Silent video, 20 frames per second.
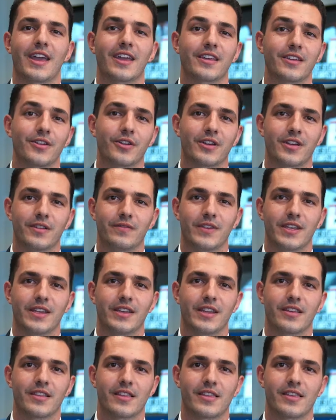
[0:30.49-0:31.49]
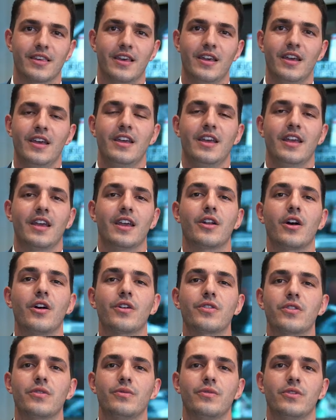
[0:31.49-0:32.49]
at your convenience. It
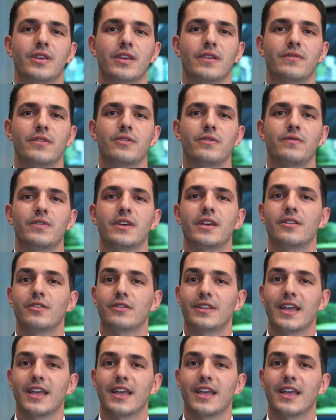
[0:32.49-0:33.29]
also will give you vehicle